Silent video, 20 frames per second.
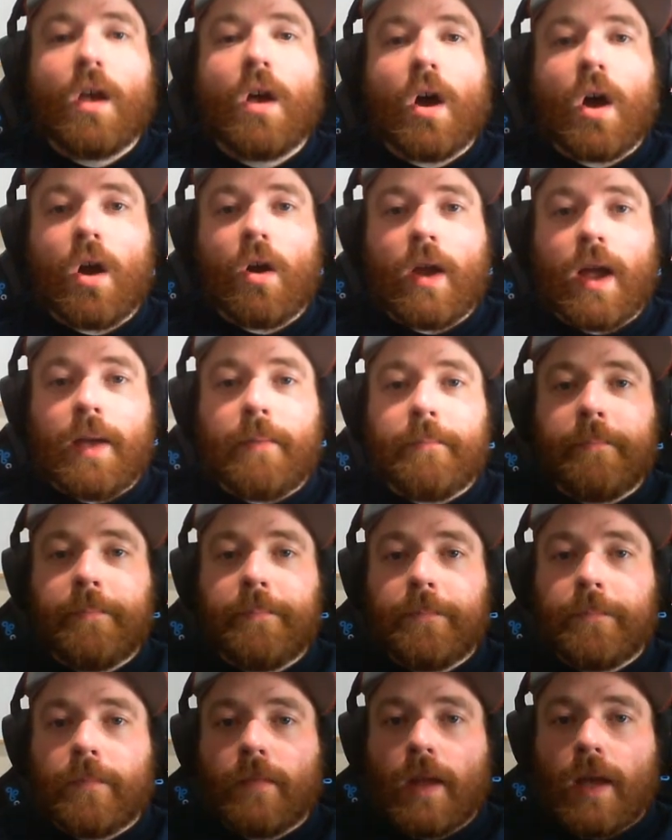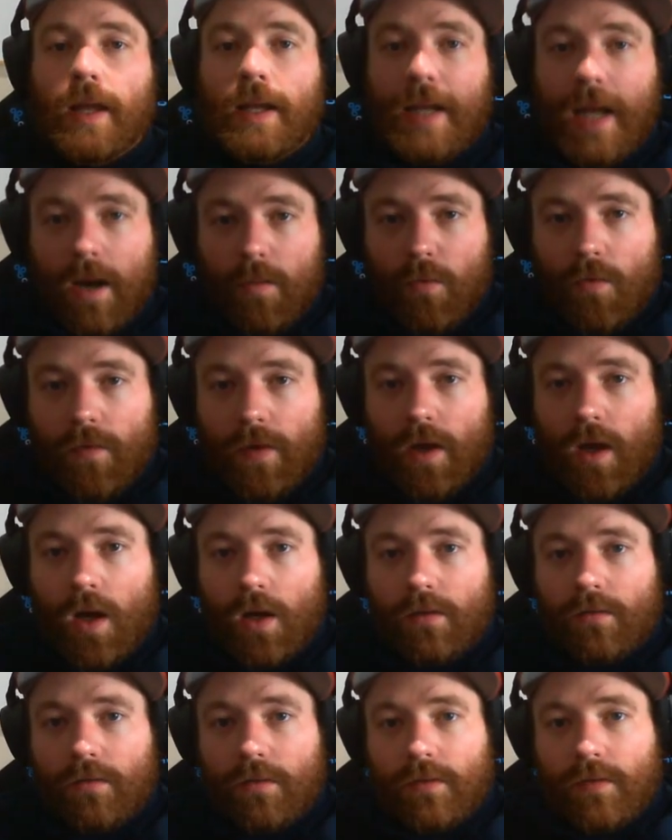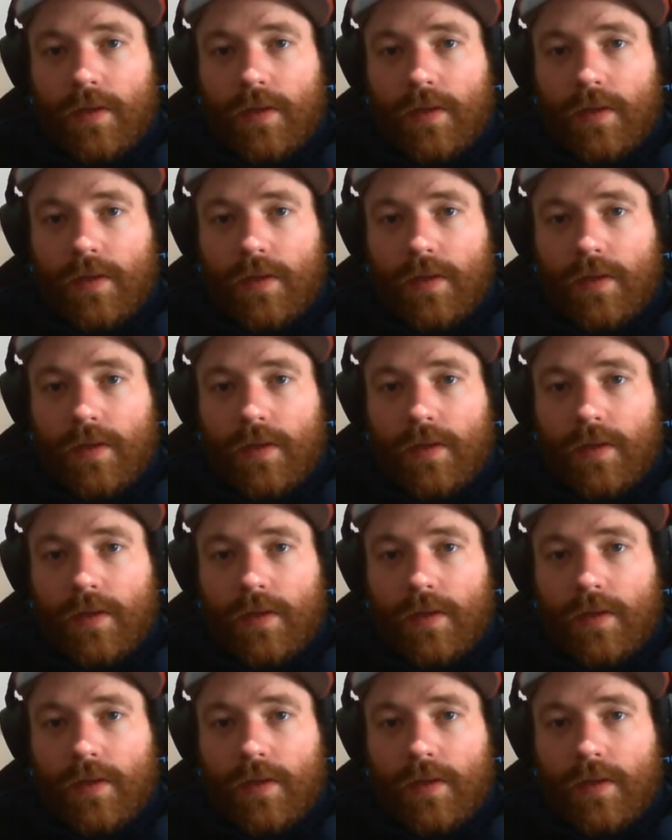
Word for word: All right. Now moving on,